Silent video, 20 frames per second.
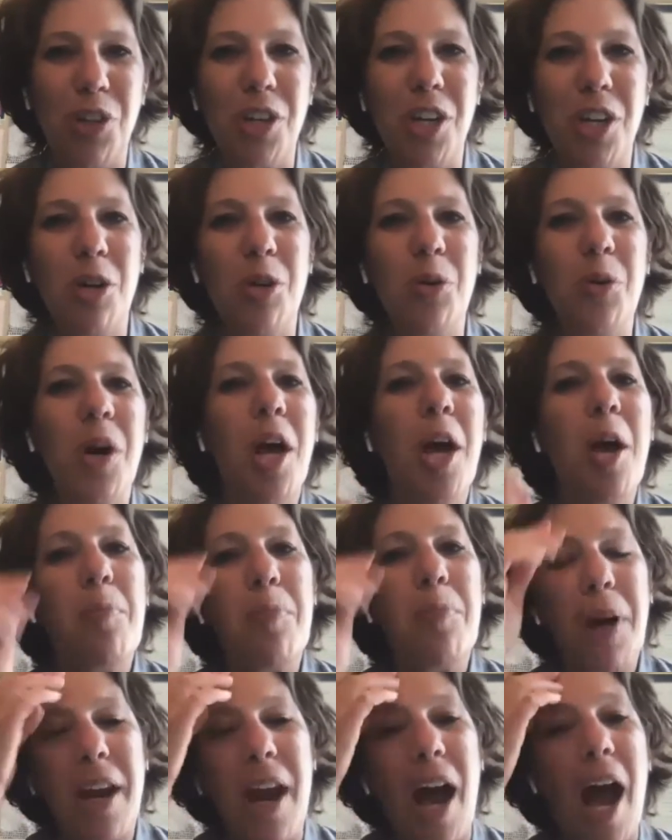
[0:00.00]
you,
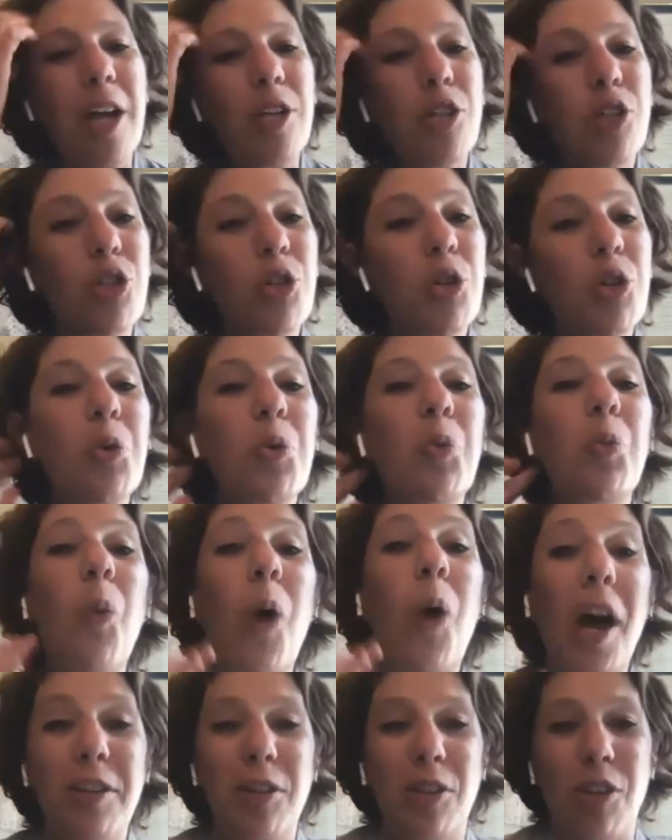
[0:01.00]
but I do
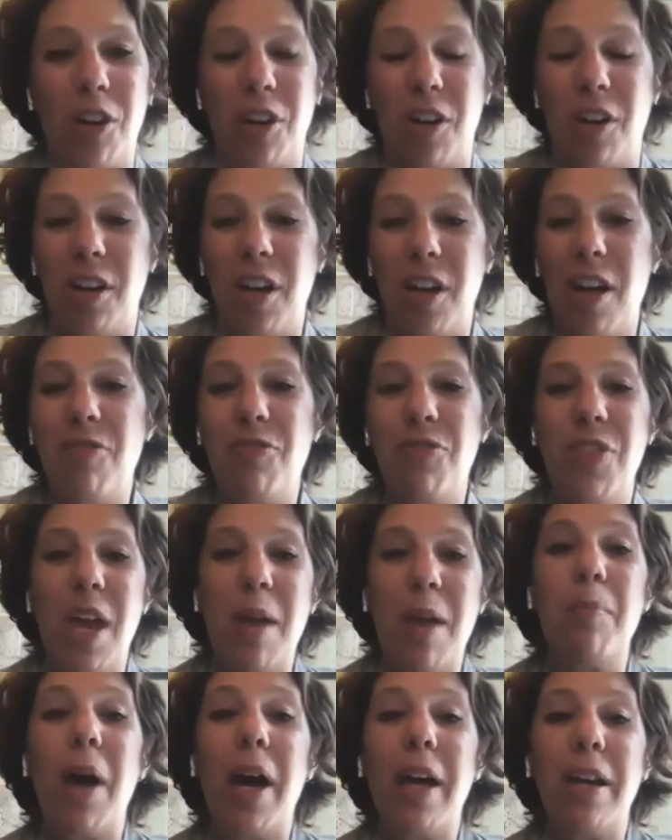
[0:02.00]
wonder if they
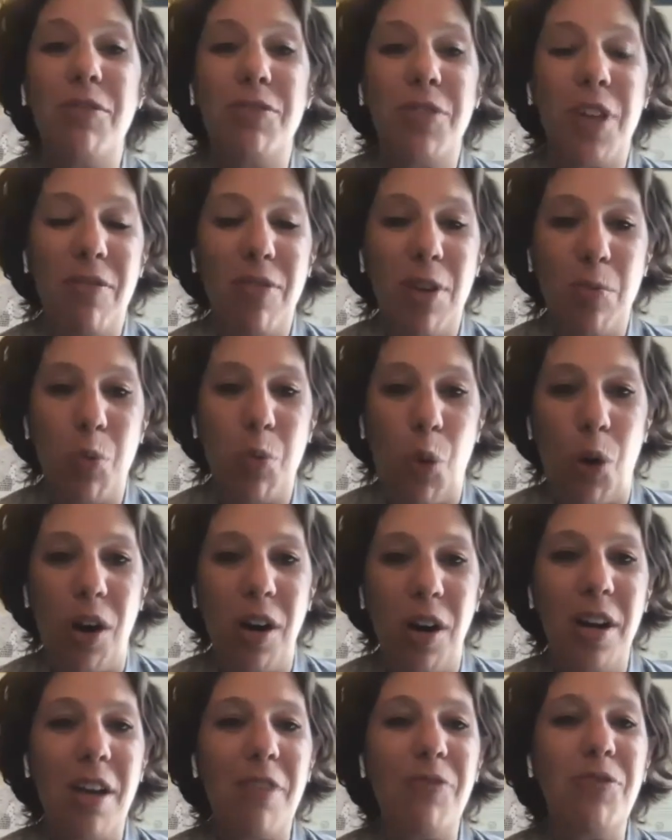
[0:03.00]
might have given more
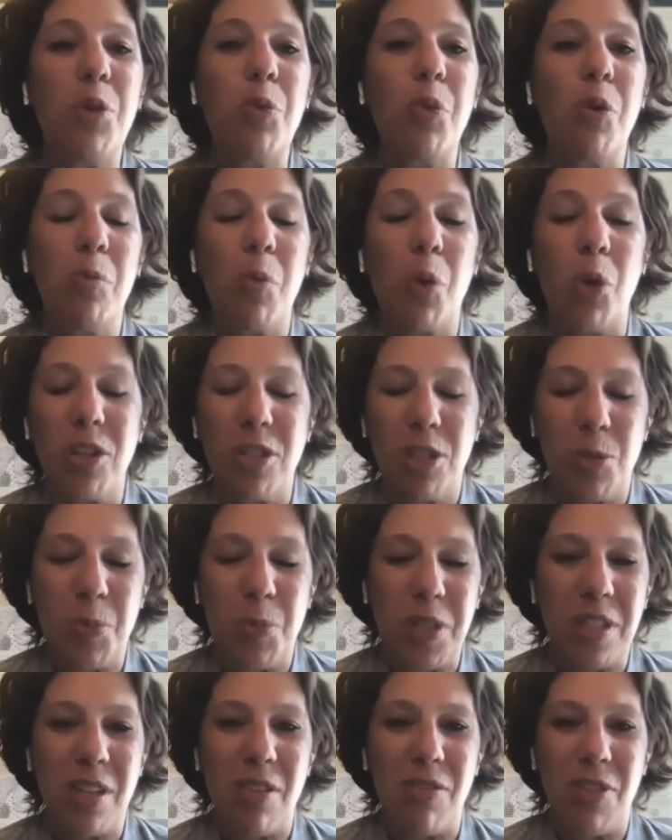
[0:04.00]
if you were more
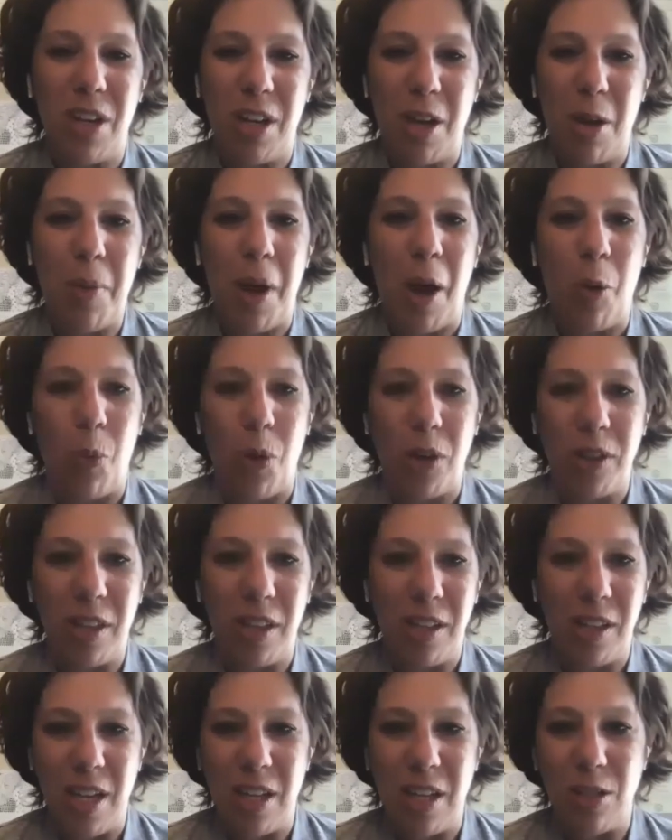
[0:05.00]
specific about what the
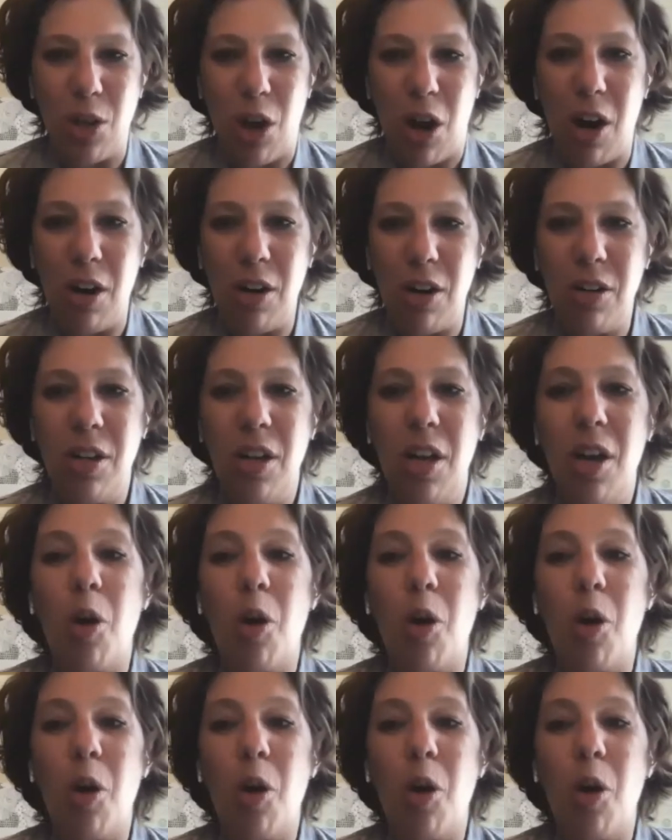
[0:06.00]
needs are,